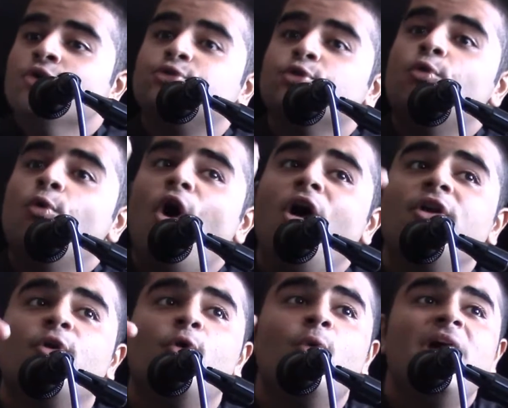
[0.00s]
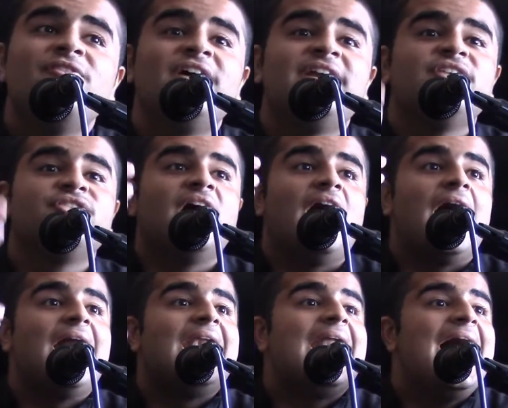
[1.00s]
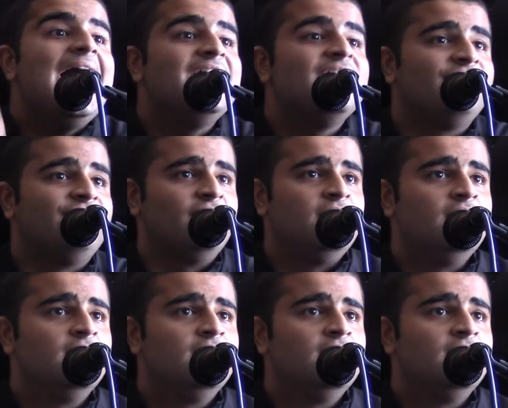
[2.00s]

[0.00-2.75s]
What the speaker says: To warn whoever is alive.